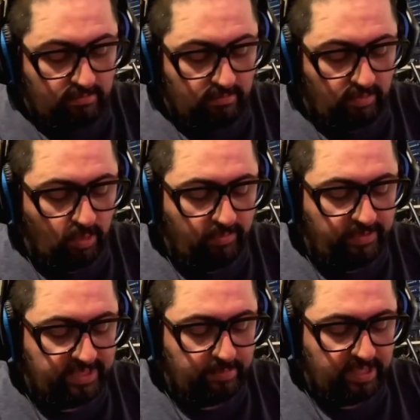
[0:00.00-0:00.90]
Low
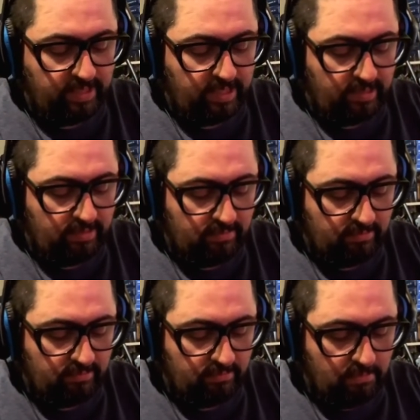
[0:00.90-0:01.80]
visibility,
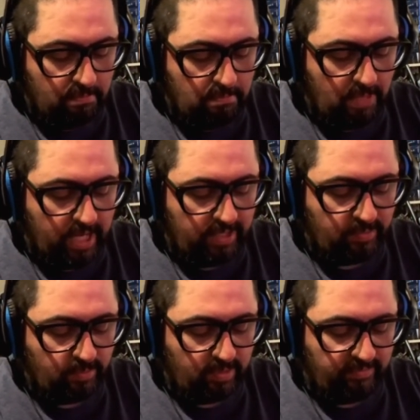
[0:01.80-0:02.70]

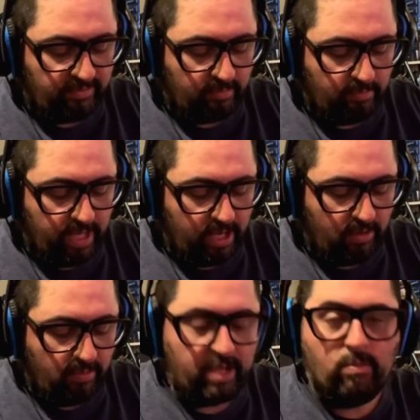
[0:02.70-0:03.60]
-1 from air
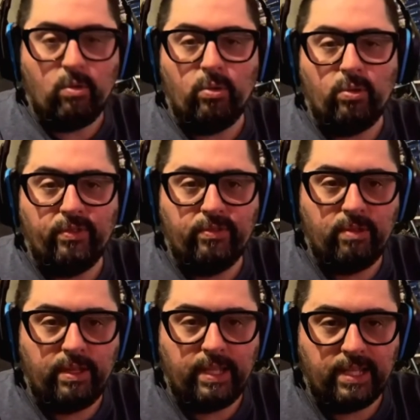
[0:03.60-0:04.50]
raid rolls.
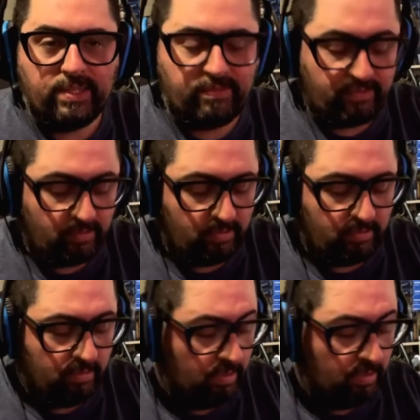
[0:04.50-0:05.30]
And that's for,